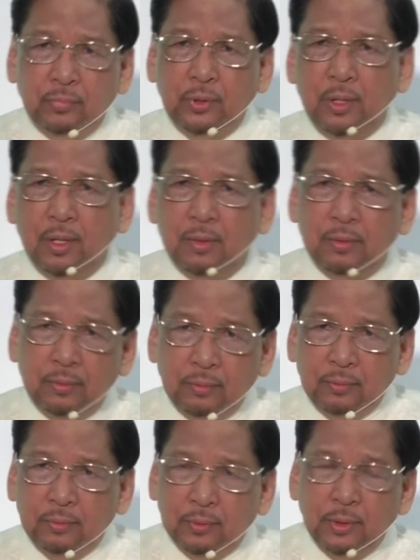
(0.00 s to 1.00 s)
you know,
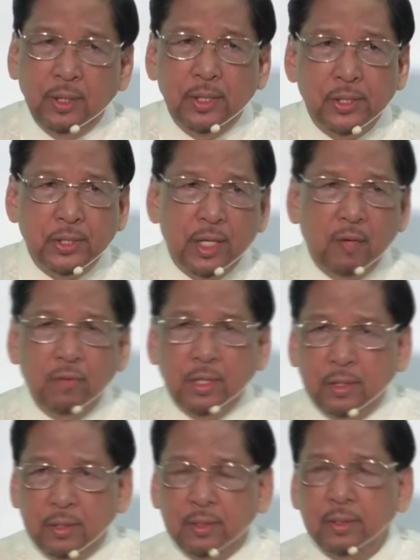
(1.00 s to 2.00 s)
seven,